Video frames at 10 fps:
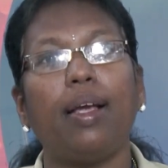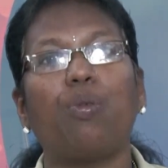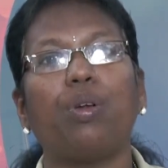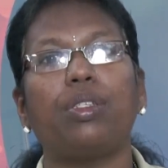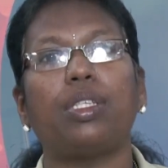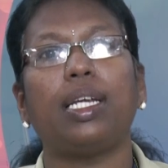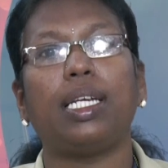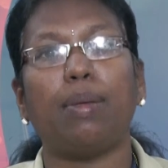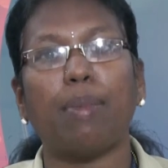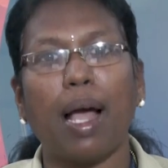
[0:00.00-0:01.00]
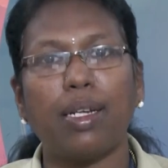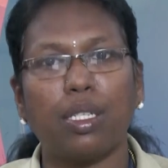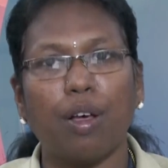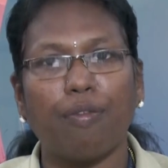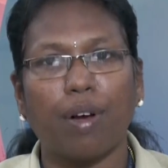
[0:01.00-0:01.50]
increasing
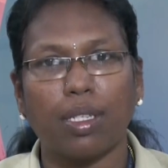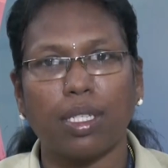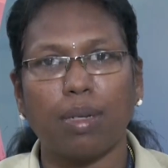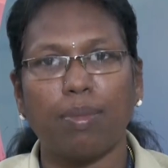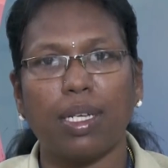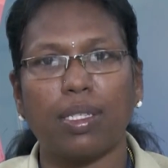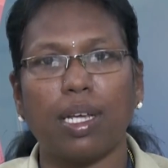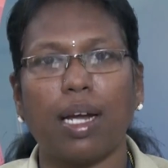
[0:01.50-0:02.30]
demands of customers